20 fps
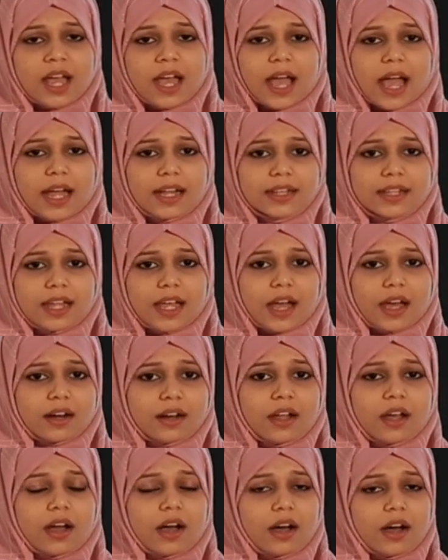and they
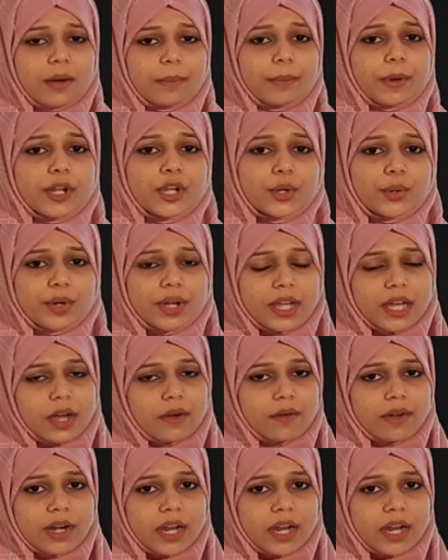are polluting our